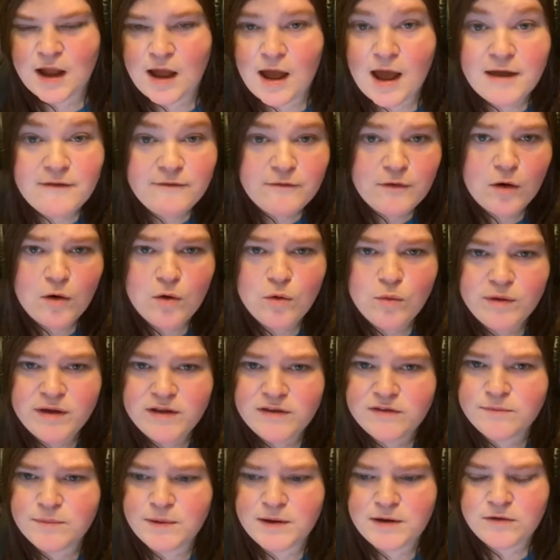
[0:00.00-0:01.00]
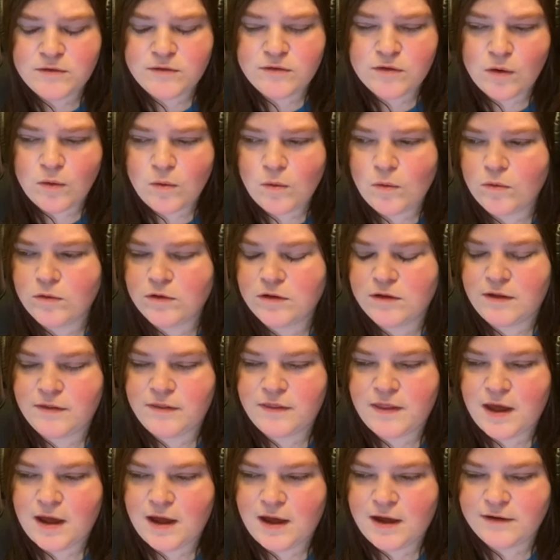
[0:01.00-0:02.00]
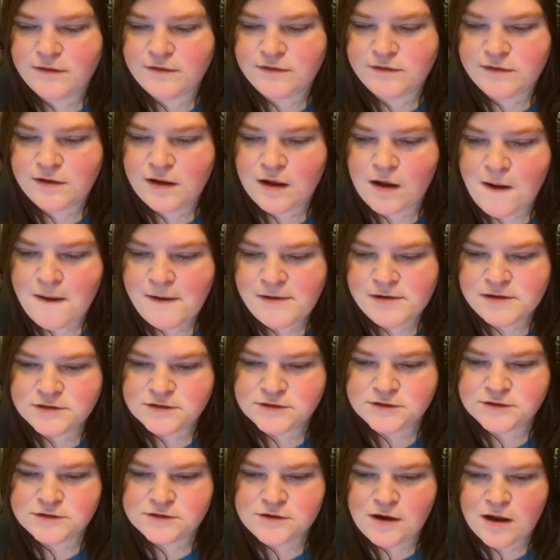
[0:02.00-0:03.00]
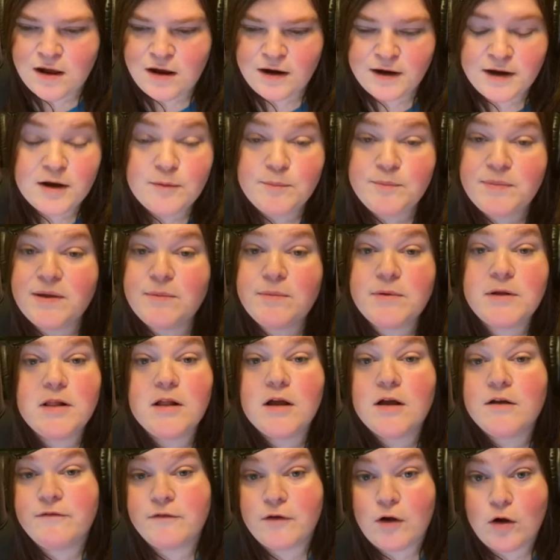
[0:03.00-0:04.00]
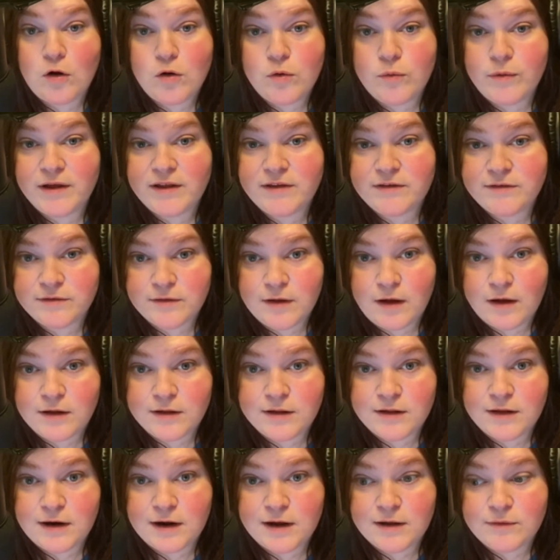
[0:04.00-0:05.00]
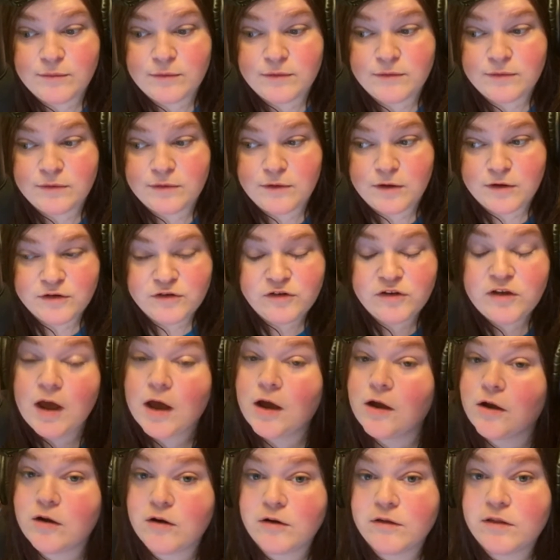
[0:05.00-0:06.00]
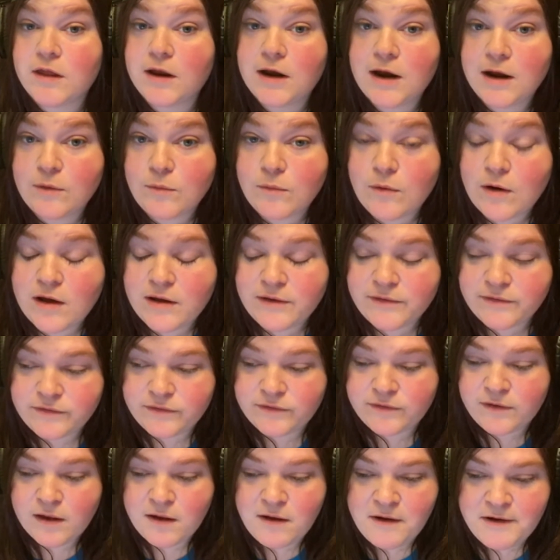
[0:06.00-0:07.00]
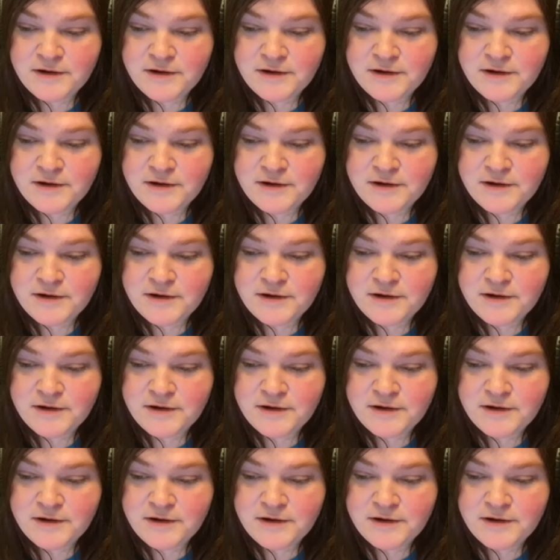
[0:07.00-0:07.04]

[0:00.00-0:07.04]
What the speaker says: I've always been told that, you know, people have always thought that I looked younger than I was.